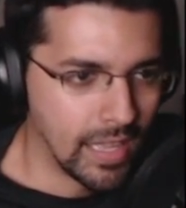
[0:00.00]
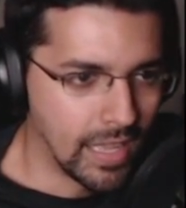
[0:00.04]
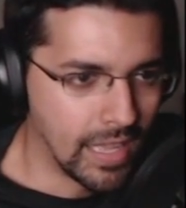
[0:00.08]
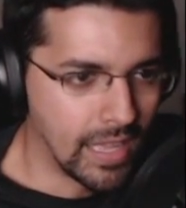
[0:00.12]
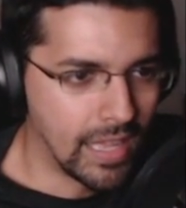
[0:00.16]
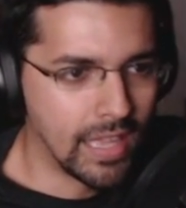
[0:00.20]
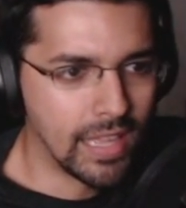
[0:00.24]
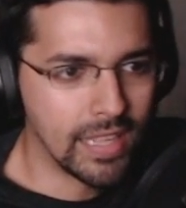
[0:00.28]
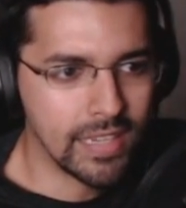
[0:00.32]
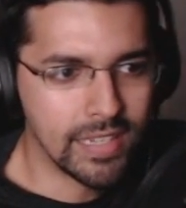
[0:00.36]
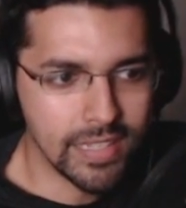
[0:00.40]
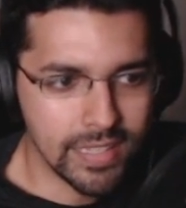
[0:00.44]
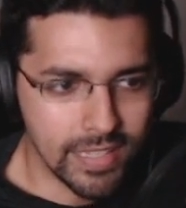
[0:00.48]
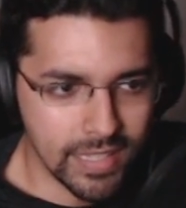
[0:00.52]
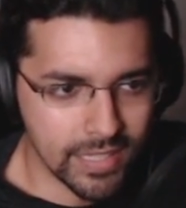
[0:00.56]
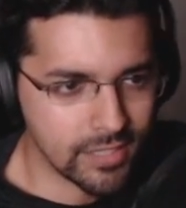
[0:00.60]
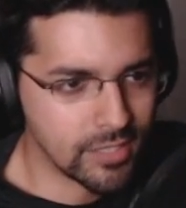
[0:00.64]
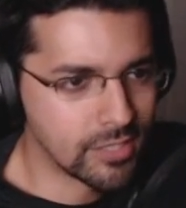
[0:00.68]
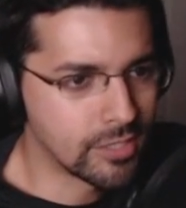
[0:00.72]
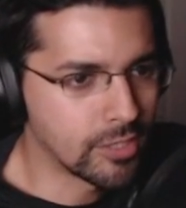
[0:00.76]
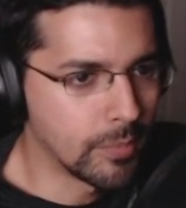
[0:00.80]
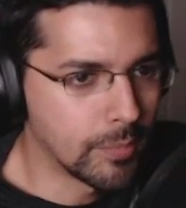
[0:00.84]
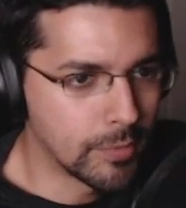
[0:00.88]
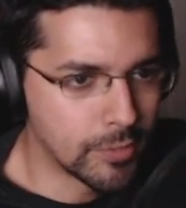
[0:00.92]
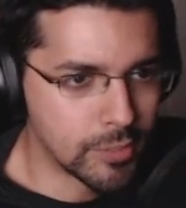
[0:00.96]
And it gets
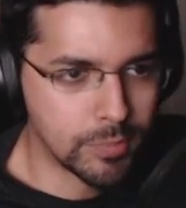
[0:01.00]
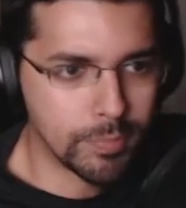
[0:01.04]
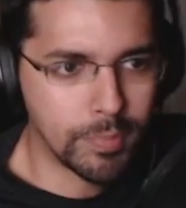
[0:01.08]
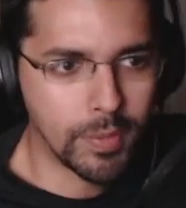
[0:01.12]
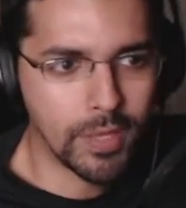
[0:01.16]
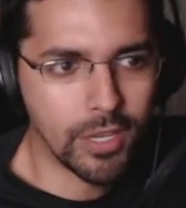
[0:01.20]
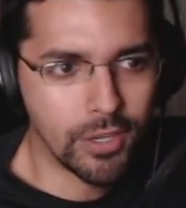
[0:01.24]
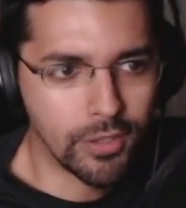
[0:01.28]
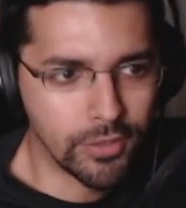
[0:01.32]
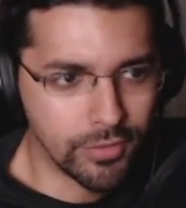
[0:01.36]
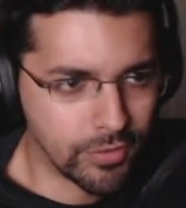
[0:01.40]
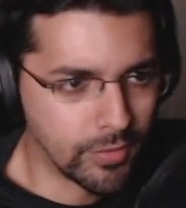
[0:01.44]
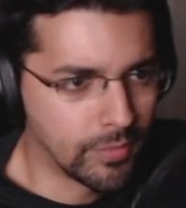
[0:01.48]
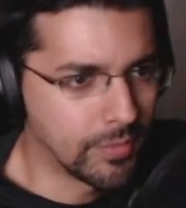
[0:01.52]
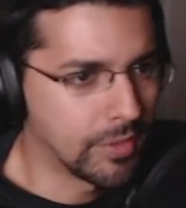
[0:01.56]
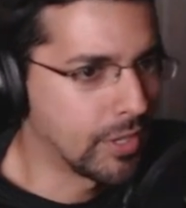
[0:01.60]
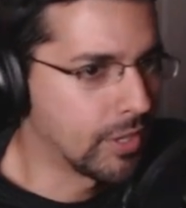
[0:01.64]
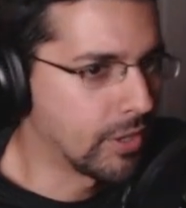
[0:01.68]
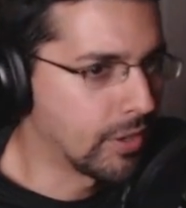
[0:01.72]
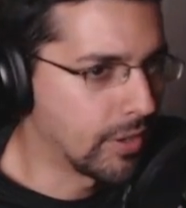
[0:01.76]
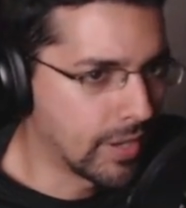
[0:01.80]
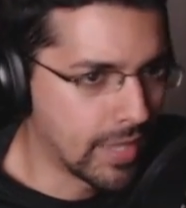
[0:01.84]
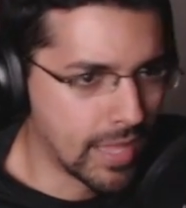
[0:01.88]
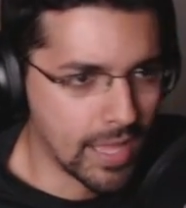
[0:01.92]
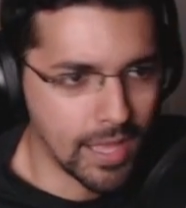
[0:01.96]
so much better from
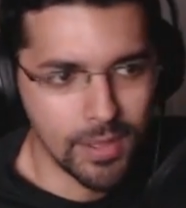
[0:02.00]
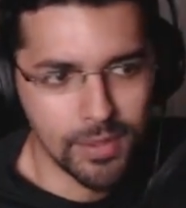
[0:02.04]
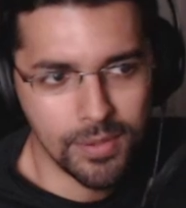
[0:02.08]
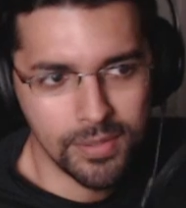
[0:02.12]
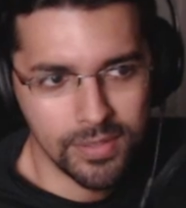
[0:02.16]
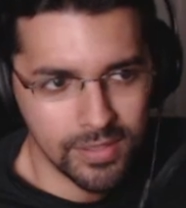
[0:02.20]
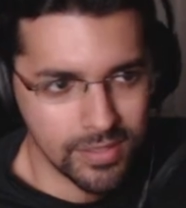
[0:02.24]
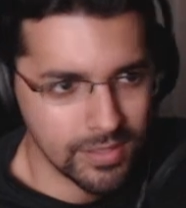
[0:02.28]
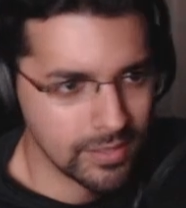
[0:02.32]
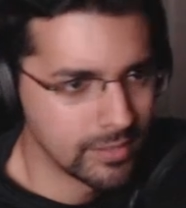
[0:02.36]
here on out.